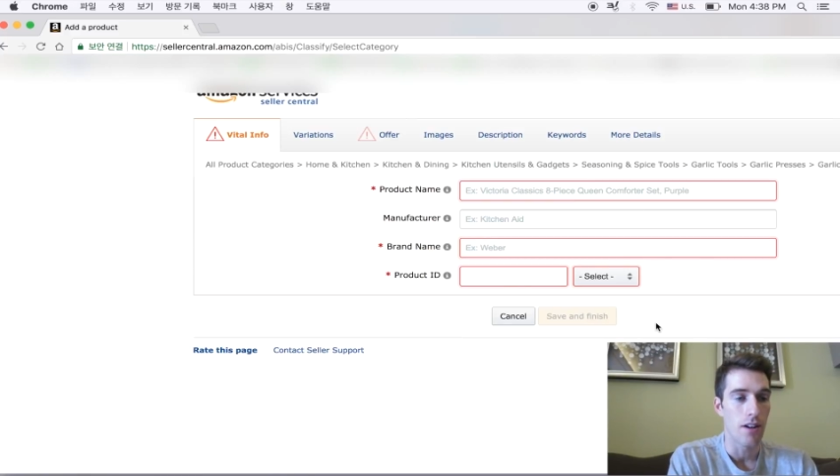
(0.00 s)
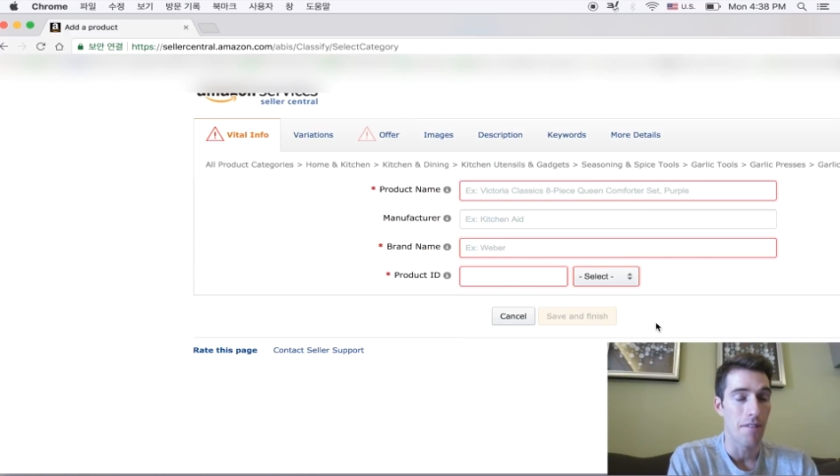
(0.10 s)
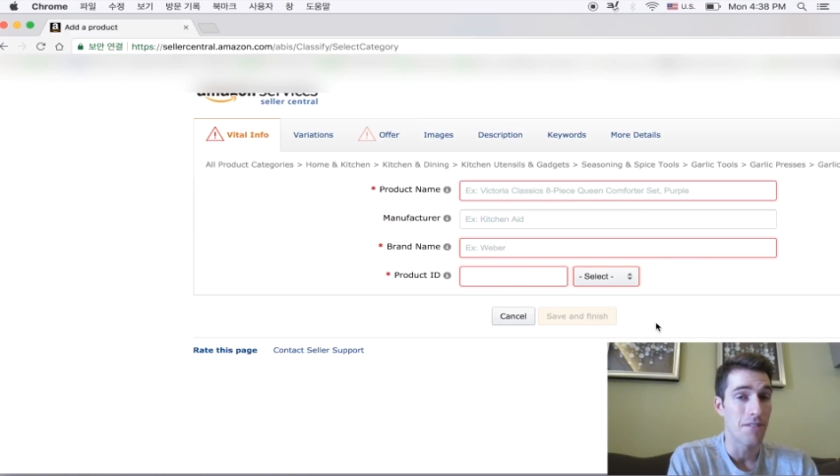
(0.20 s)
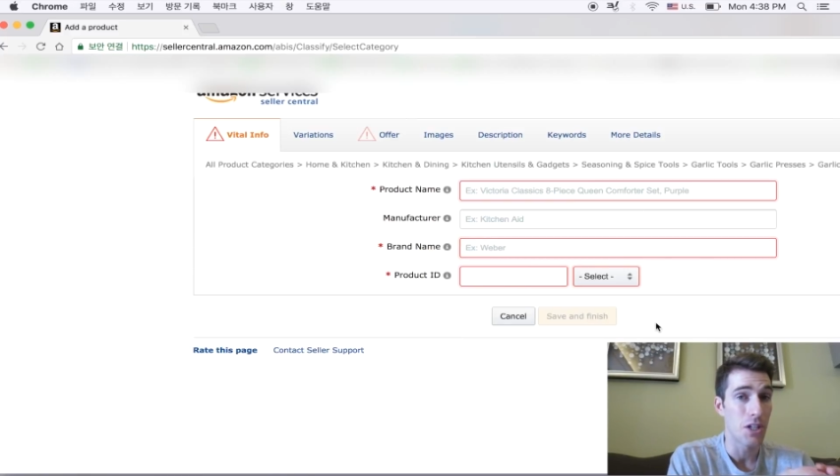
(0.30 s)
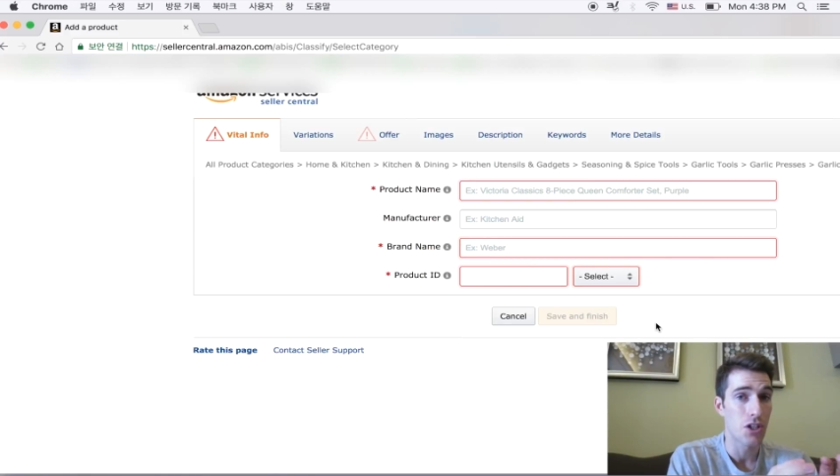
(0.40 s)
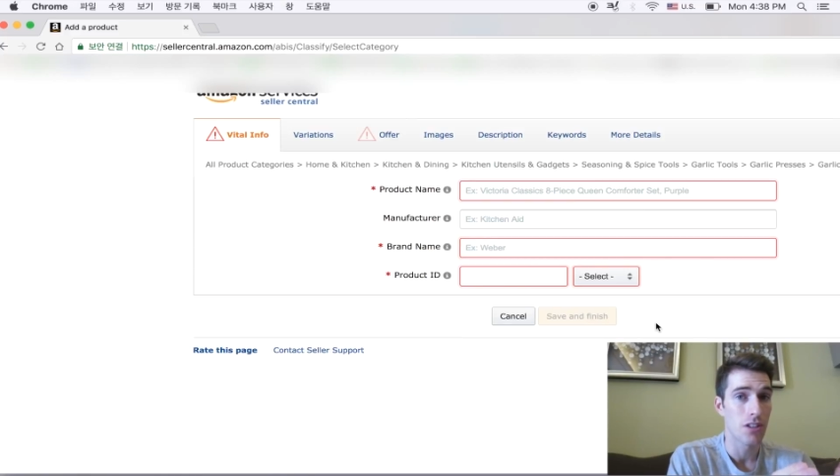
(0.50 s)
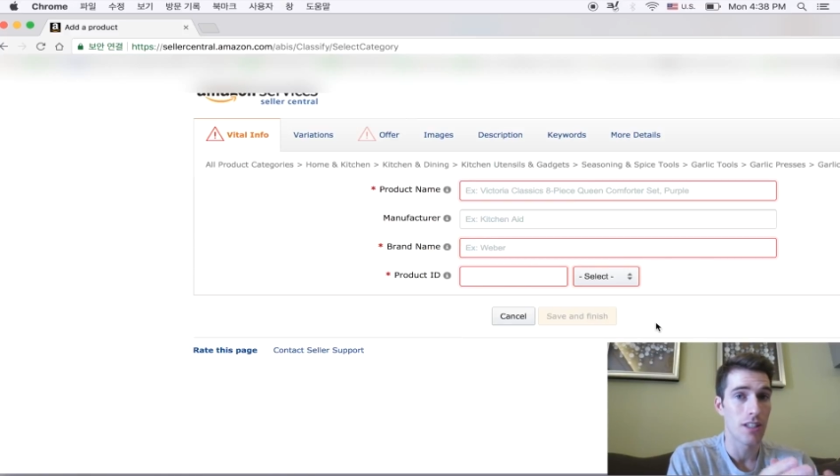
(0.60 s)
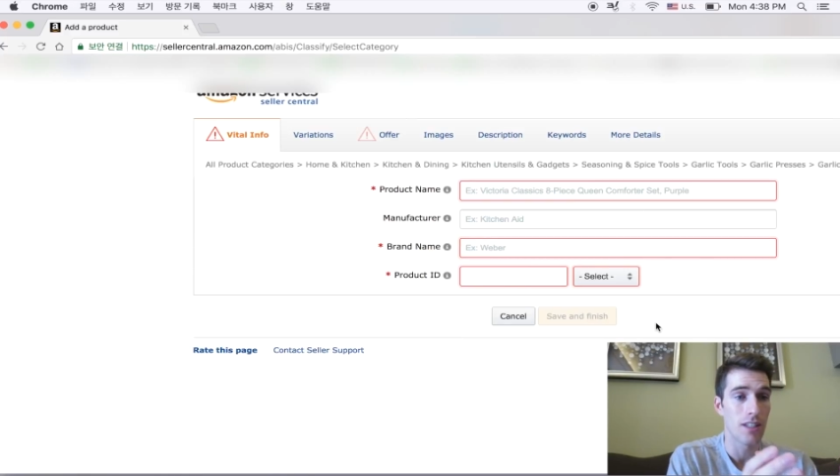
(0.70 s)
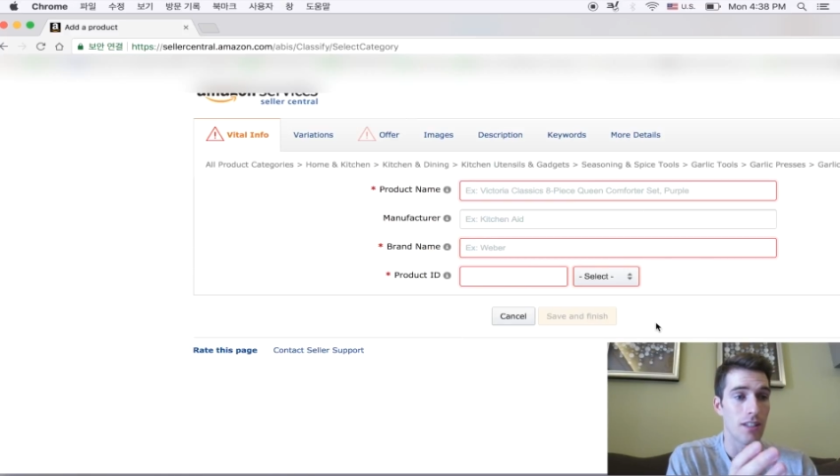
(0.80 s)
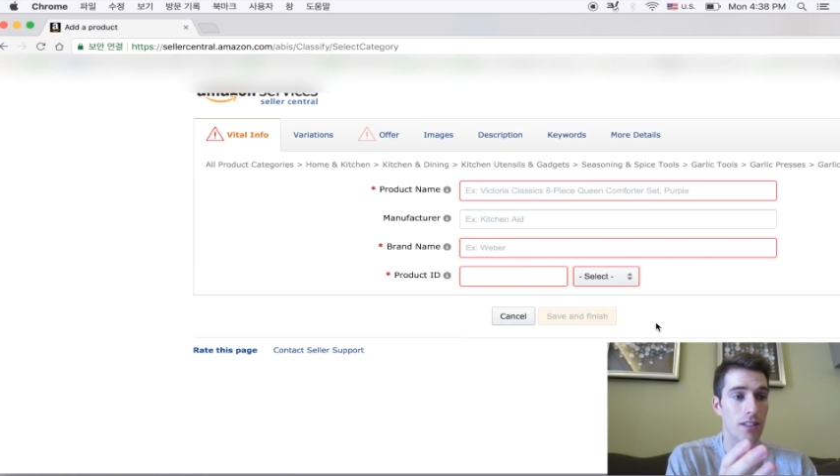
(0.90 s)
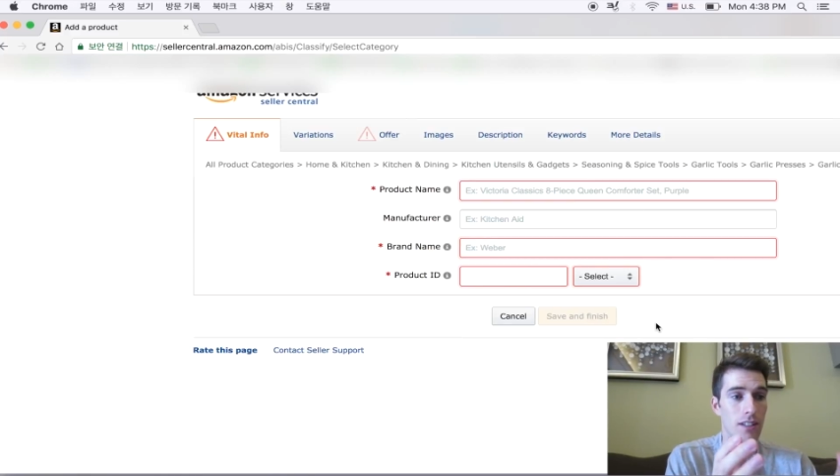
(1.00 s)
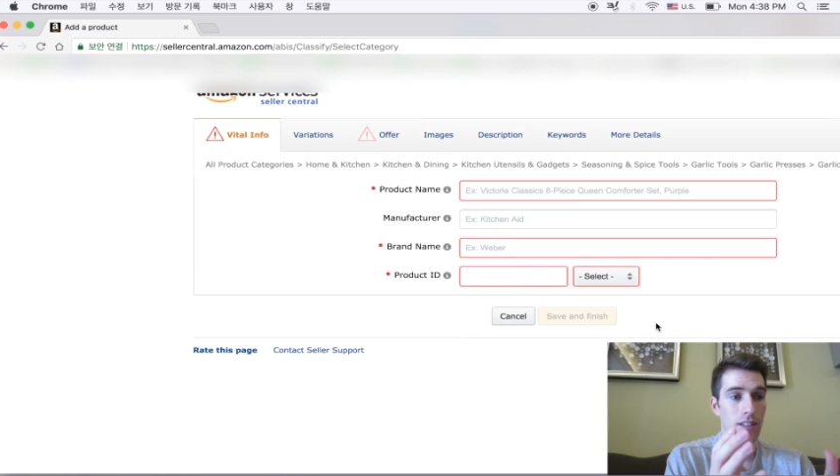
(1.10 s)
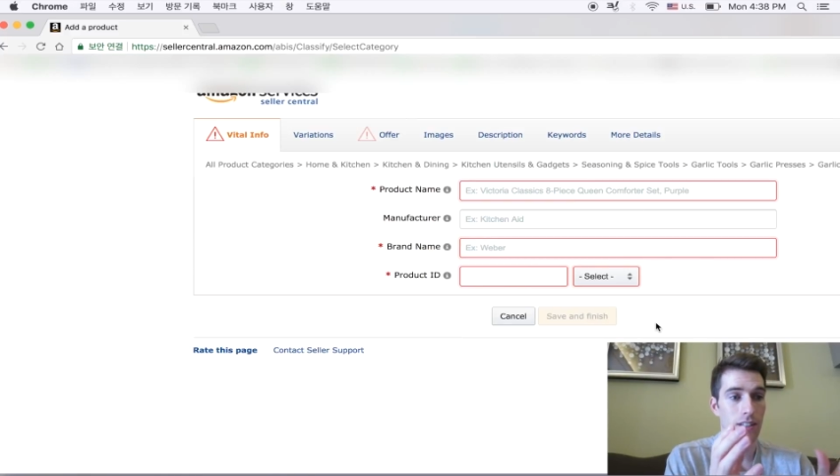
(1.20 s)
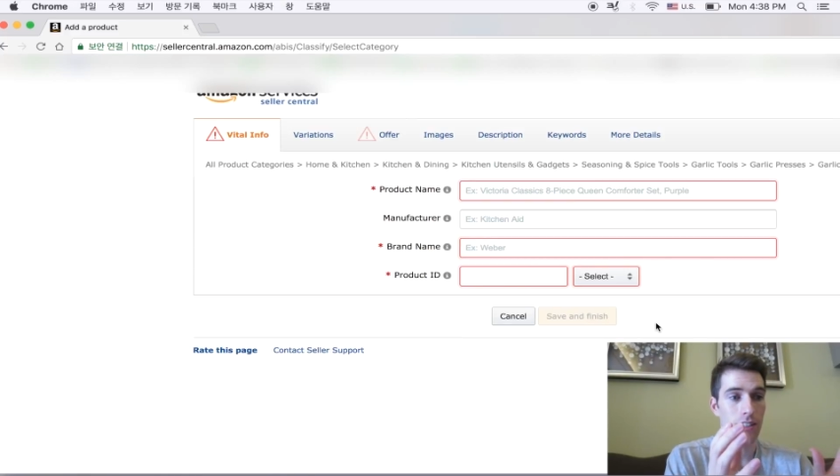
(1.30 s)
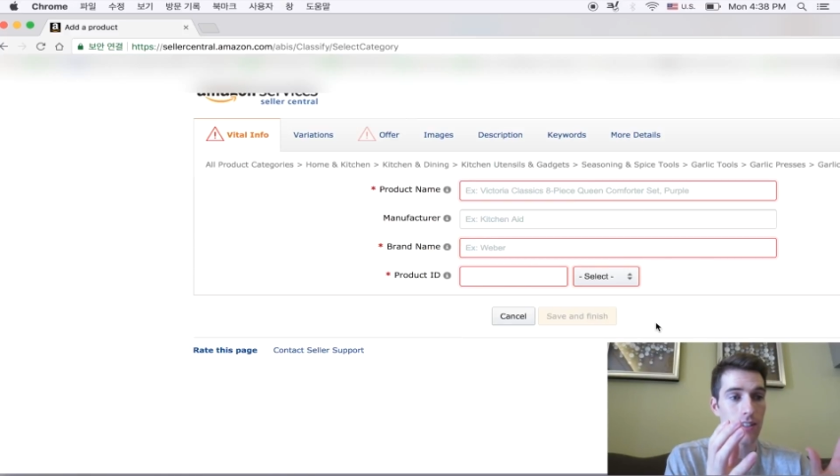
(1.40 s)
officially,
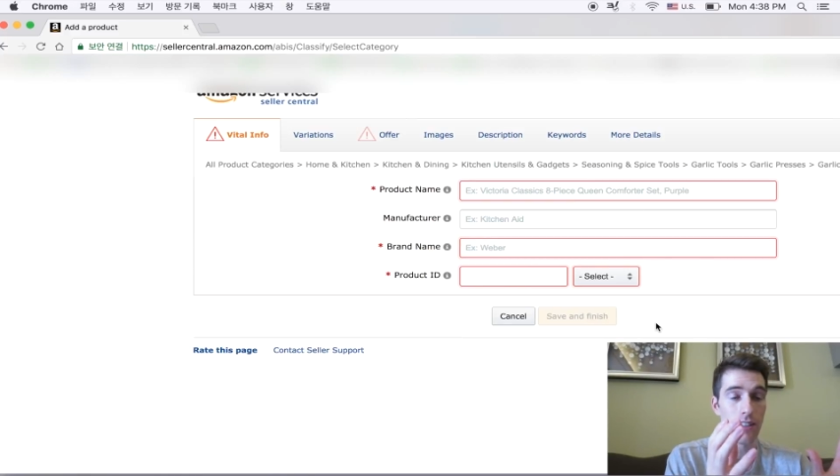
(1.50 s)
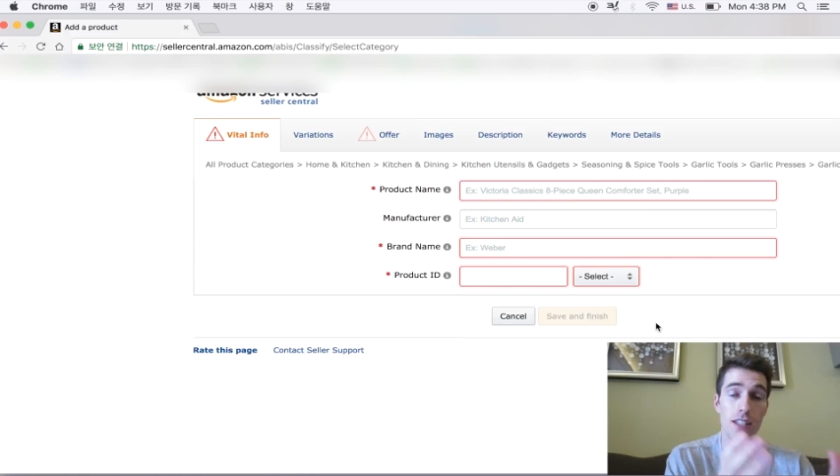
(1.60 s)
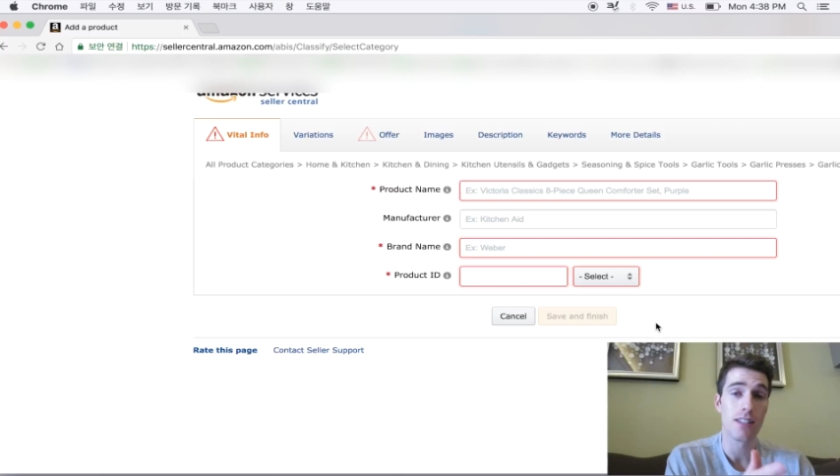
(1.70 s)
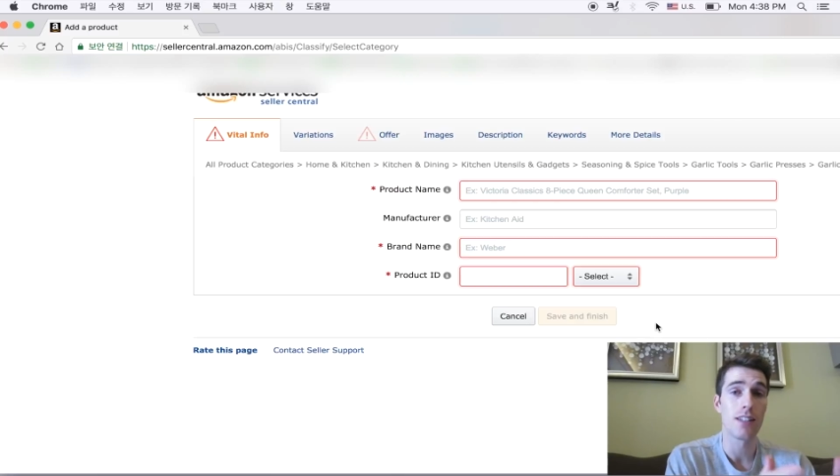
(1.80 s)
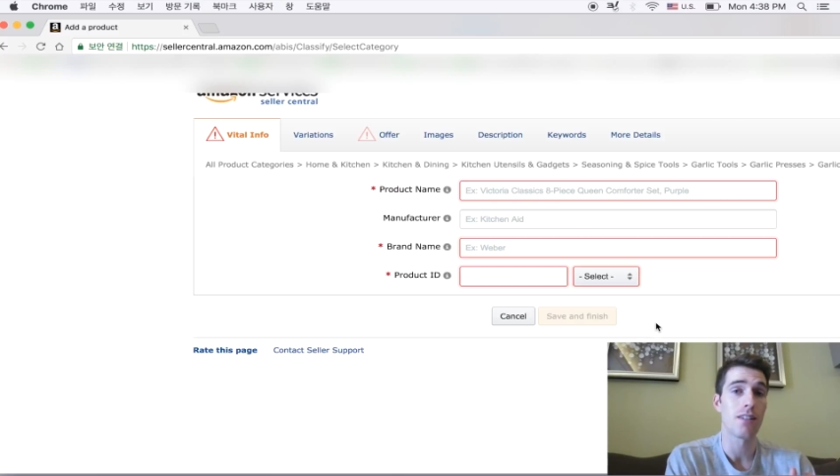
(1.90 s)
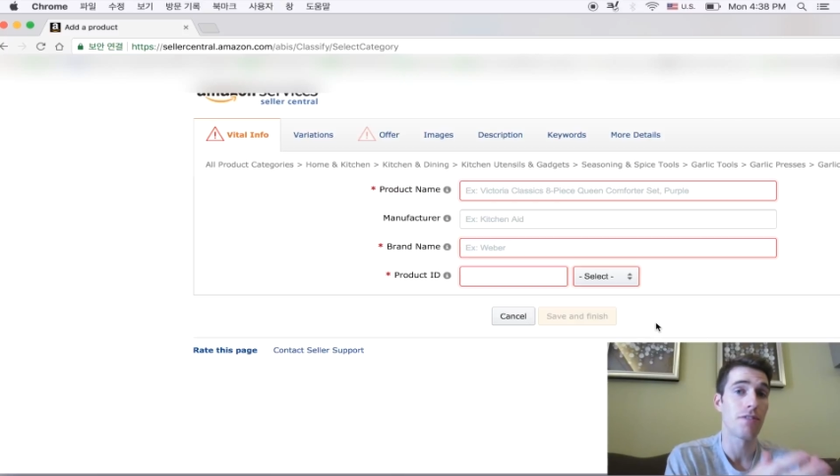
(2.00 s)
the listing is